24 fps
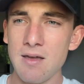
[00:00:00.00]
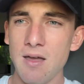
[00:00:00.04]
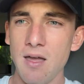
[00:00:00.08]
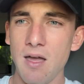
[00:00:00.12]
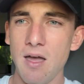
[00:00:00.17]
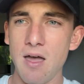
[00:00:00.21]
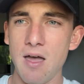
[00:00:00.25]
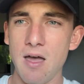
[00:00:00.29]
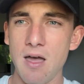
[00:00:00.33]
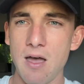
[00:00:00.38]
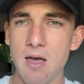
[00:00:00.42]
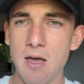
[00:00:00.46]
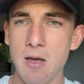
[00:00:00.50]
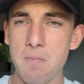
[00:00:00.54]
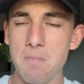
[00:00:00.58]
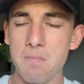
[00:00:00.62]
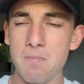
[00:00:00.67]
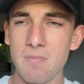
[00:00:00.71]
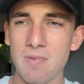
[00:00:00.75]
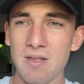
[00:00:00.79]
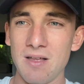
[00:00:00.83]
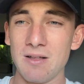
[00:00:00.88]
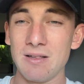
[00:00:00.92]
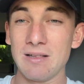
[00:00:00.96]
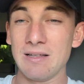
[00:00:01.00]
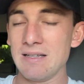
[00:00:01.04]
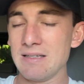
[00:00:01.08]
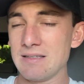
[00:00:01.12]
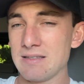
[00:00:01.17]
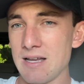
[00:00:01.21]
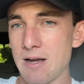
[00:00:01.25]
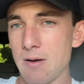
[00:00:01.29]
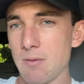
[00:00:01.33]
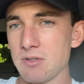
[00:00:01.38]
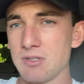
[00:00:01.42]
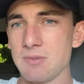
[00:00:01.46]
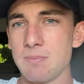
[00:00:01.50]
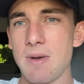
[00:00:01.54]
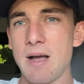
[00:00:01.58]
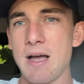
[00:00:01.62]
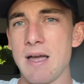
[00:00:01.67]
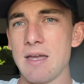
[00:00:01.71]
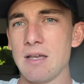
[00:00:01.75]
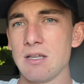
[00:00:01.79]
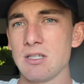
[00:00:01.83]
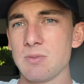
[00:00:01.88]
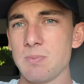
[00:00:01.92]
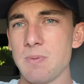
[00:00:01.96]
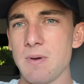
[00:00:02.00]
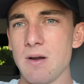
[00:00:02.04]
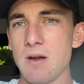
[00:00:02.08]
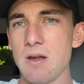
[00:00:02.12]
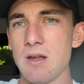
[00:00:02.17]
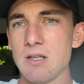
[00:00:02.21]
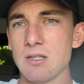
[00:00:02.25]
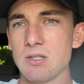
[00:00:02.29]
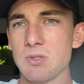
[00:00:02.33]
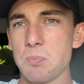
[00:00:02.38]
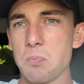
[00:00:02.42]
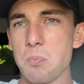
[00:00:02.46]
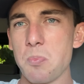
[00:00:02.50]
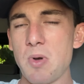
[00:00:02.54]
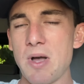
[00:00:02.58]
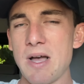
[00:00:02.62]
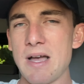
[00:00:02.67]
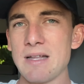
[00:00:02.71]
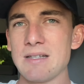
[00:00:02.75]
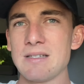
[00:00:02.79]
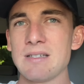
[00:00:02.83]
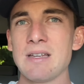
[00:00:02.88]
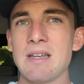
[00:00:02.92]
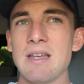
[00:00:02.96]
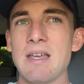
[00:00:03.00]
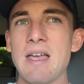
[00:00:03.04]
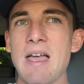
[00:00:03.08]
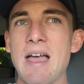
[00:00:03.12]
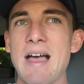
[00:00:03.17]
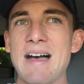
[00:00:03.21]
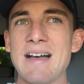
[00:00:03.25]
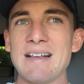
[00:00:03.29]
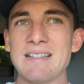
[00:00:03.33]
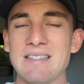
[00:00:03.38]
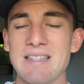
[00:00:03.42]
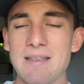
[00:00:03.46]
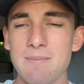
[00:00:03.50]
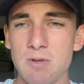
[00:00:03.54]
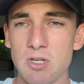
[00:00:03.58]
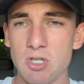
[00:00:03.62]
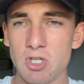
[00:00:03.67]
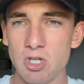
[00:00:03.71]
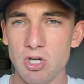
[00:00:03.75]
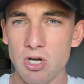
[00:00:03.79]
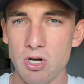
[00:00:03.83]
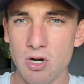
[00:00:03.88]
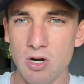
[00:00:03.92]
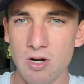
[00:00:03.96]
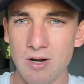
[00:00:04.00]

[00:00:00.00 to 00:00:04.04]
At least that was my experience. But as they mature,